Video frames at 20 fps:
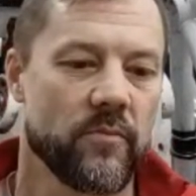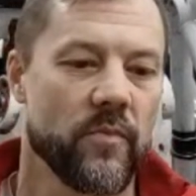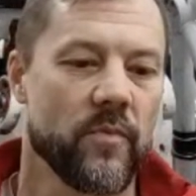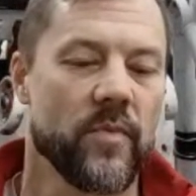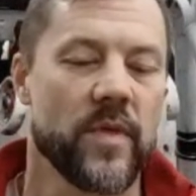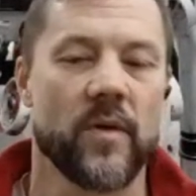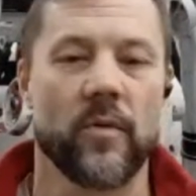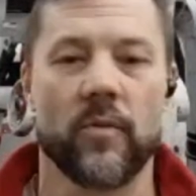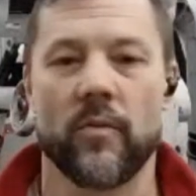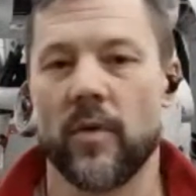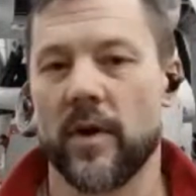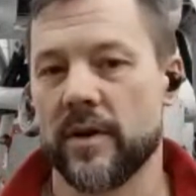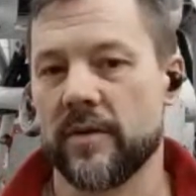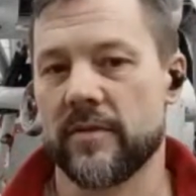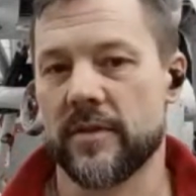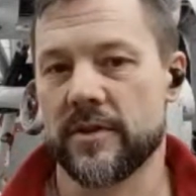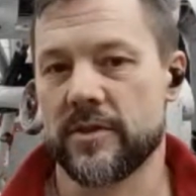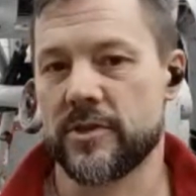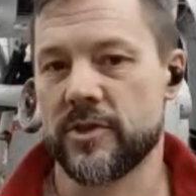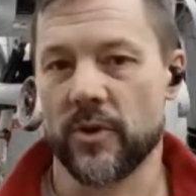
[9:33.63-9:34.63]
one
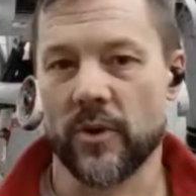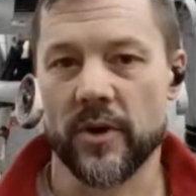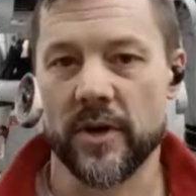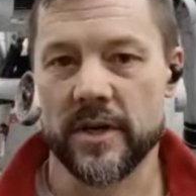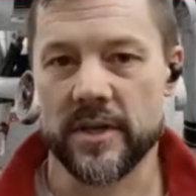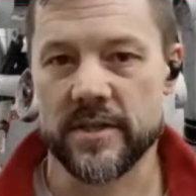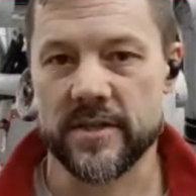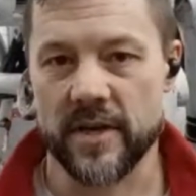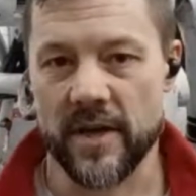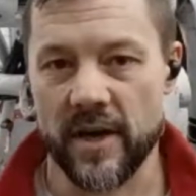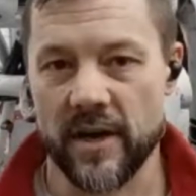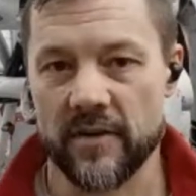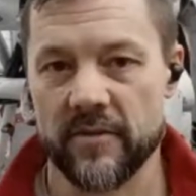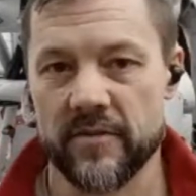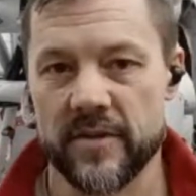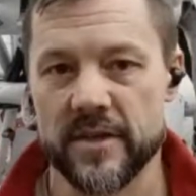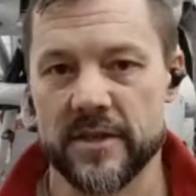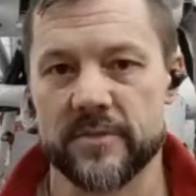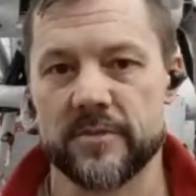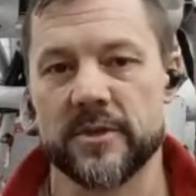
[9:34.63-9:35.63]
of the joys
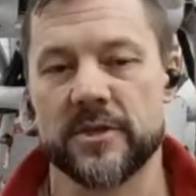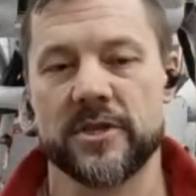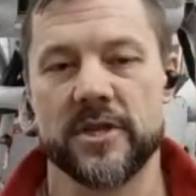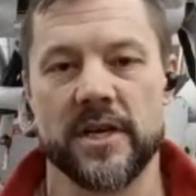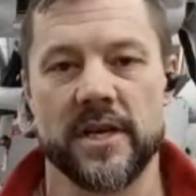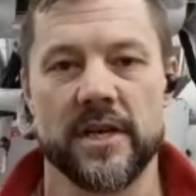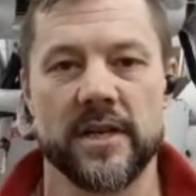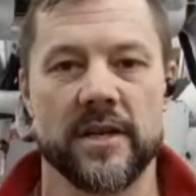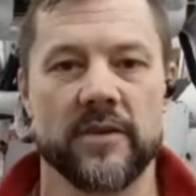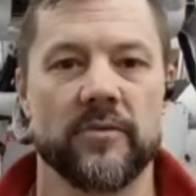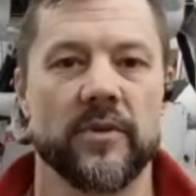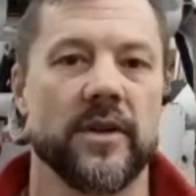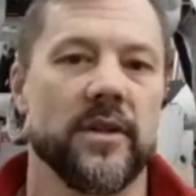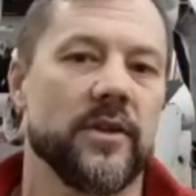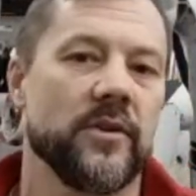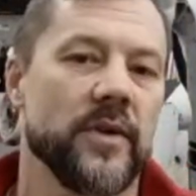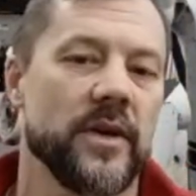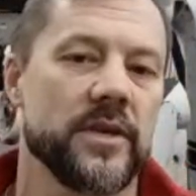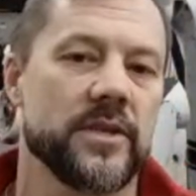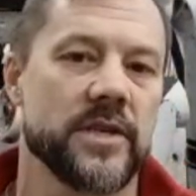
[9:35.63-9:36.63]
of this machine and one of
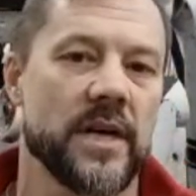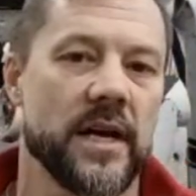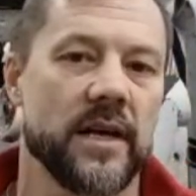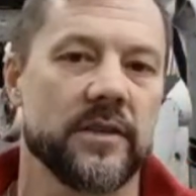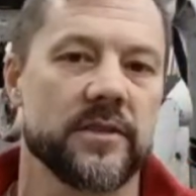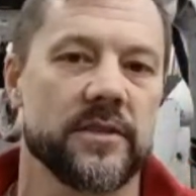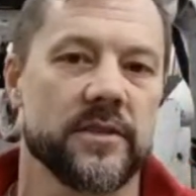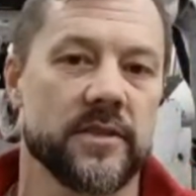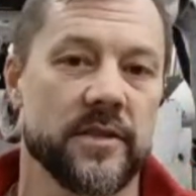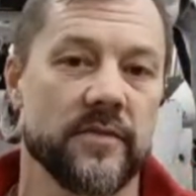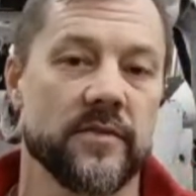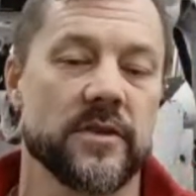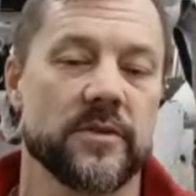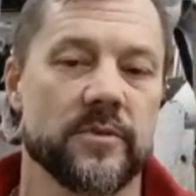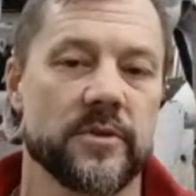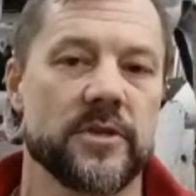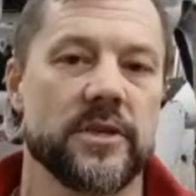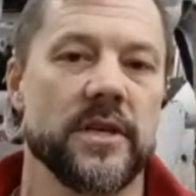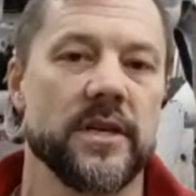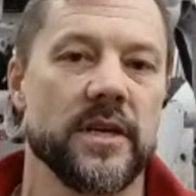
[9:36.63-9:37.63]
the great challenges of
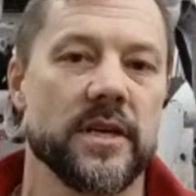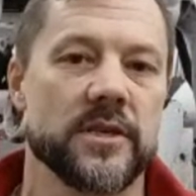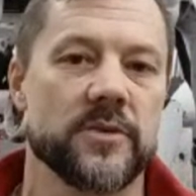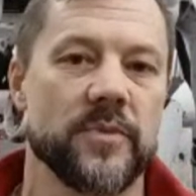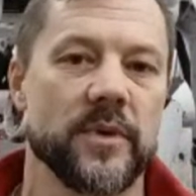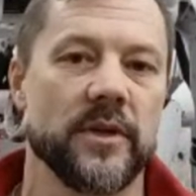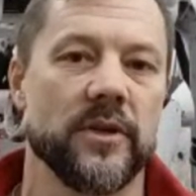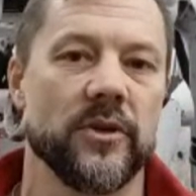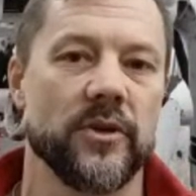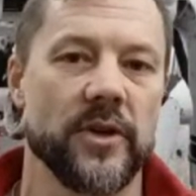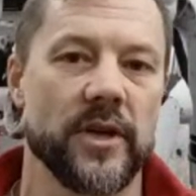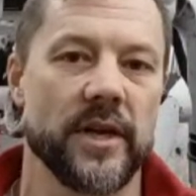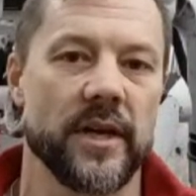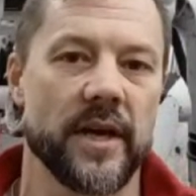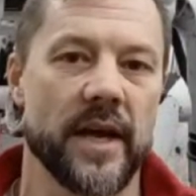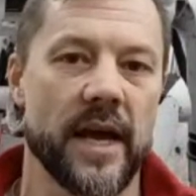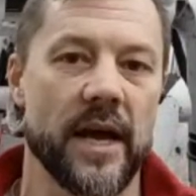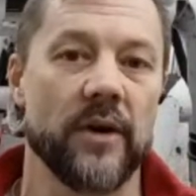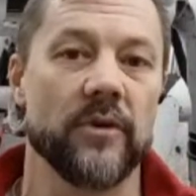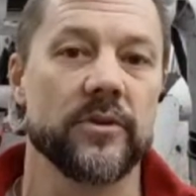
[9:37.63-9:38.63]
this machine has been
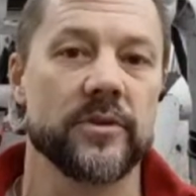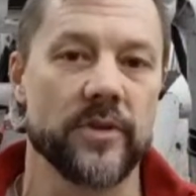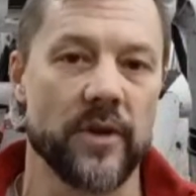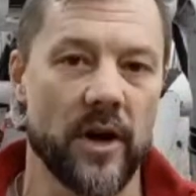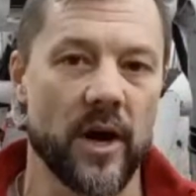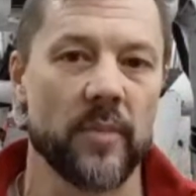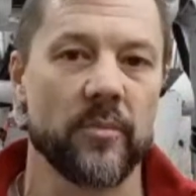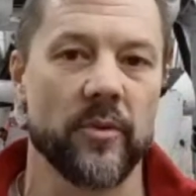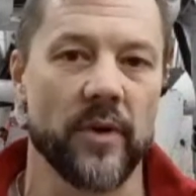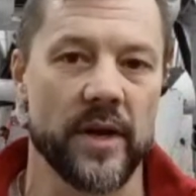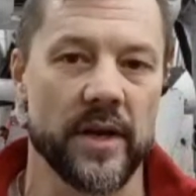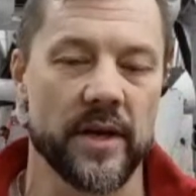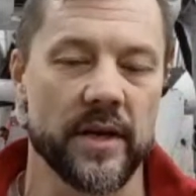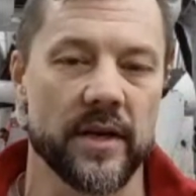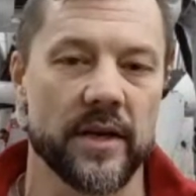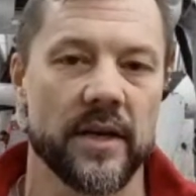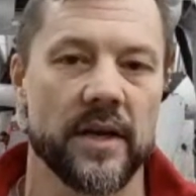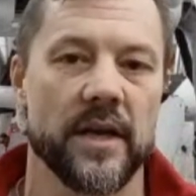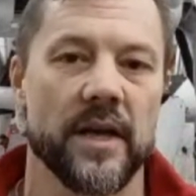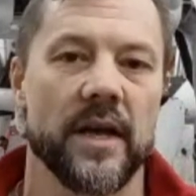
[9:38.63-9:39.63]
learning how to operate it.
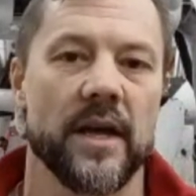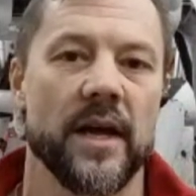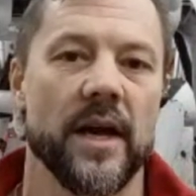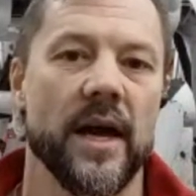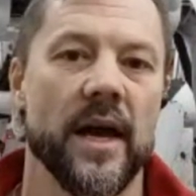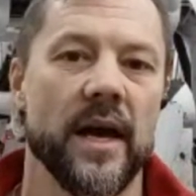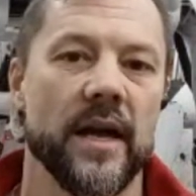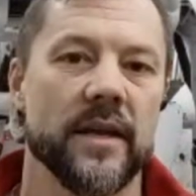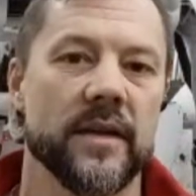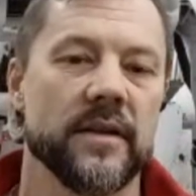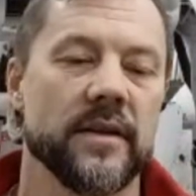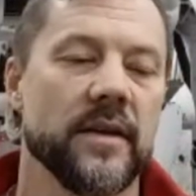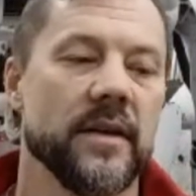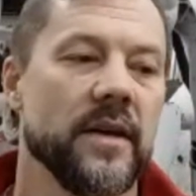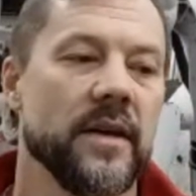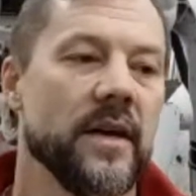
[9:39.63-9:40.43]
And